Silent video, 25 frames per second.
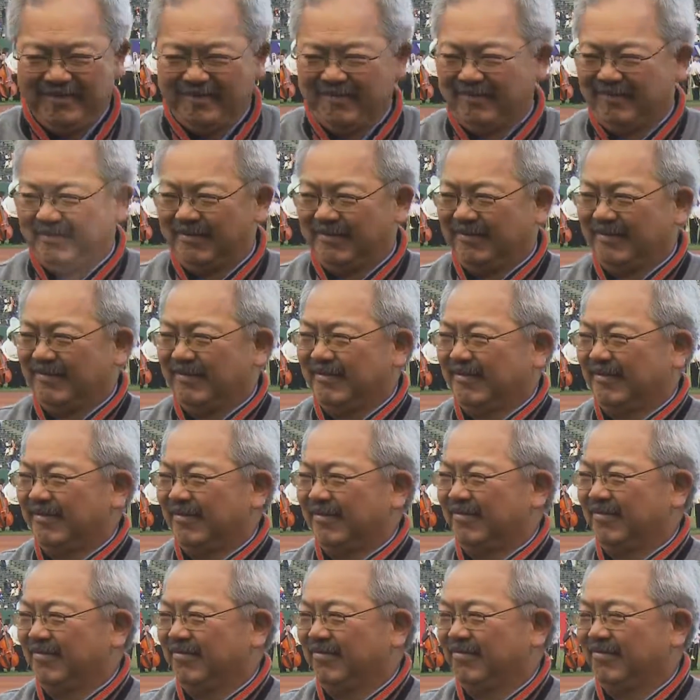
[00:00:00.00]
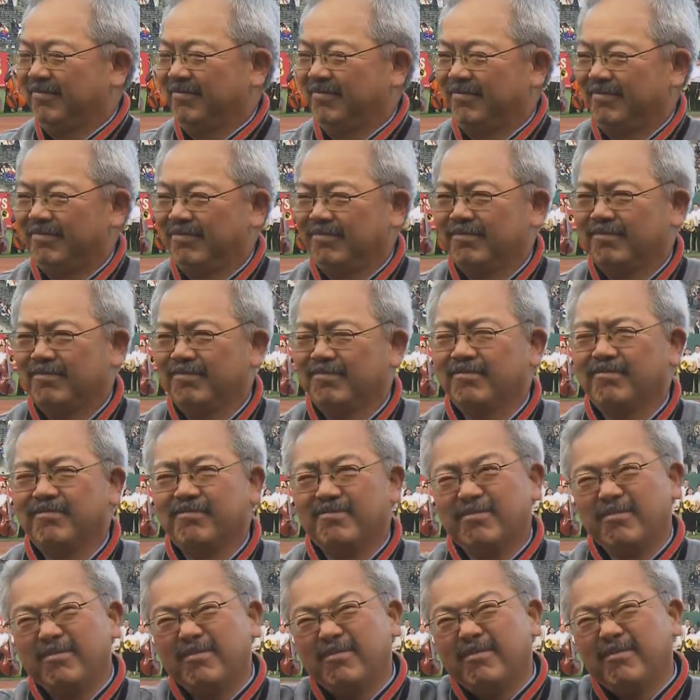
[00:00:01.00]
Thank you, Mr. Mayor. And
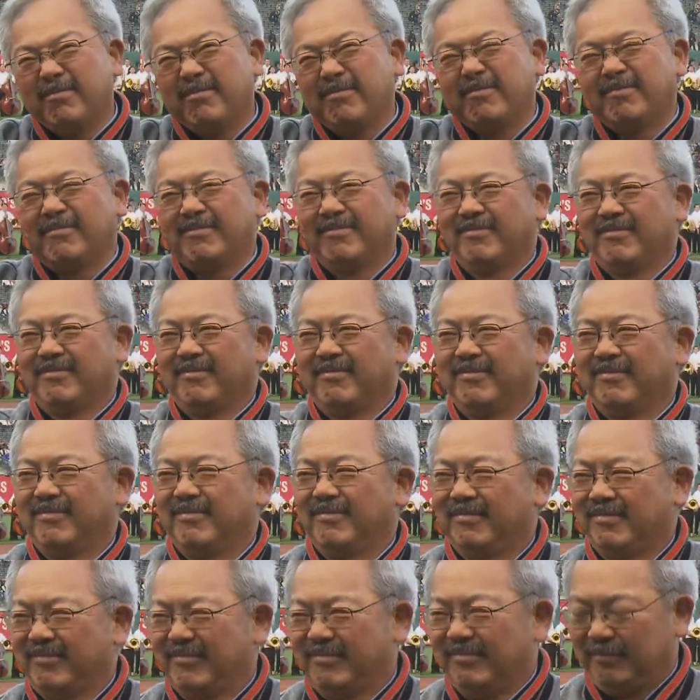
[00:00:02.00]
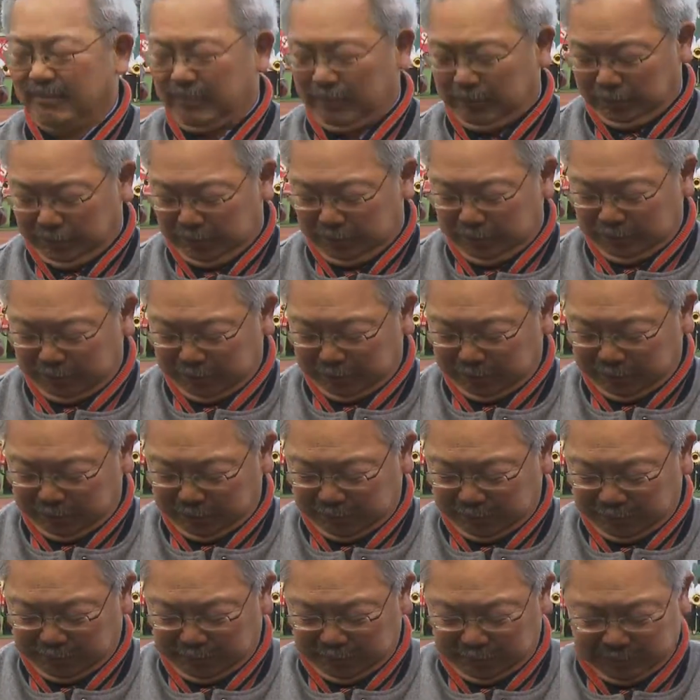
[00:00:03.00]
fans, please join me now in
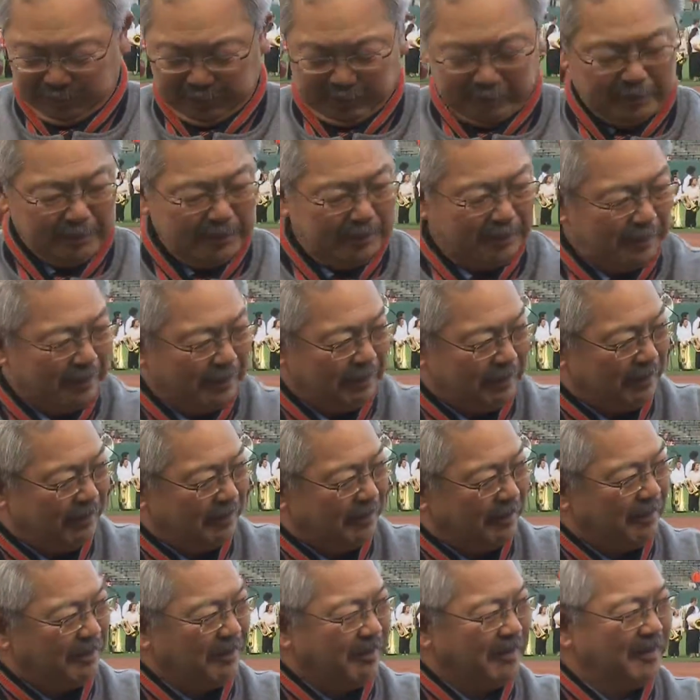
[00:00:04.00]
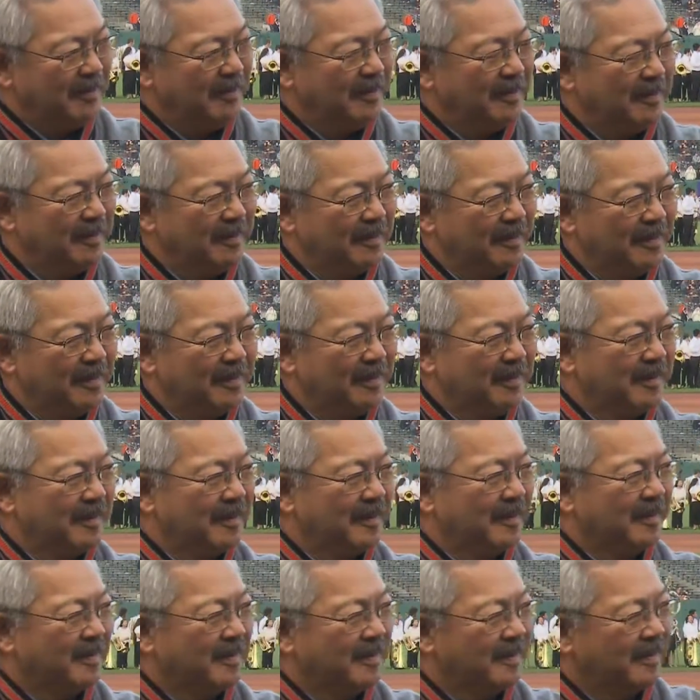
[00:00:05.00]
congratulating our winners from
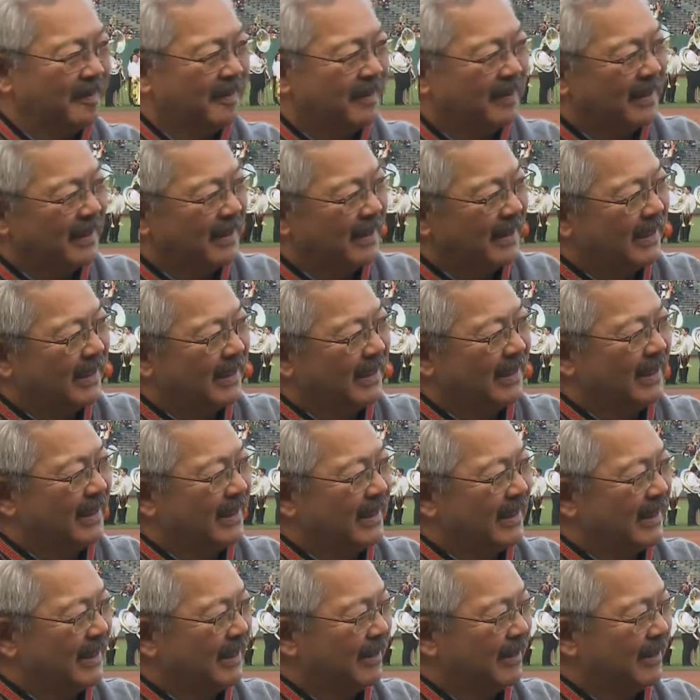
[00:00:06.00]
Presidio Early Education